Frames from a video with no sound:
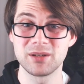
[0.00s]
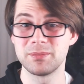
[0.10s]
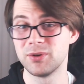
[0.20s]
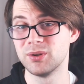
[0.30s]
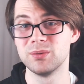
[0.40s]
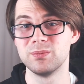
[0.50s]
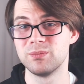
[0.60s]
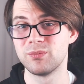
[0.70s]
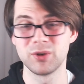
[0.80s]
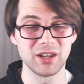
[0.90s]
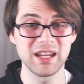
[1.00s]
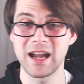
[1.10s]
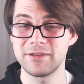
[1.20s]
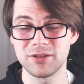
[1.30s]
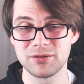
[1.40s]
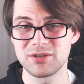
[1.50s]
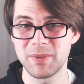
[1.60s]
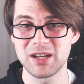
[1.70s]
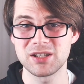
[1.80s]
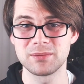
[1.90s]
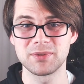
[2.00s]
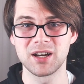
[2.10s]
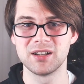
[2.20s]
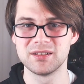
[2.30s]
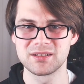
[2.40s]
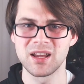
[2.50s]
You really have to use spaceship guns.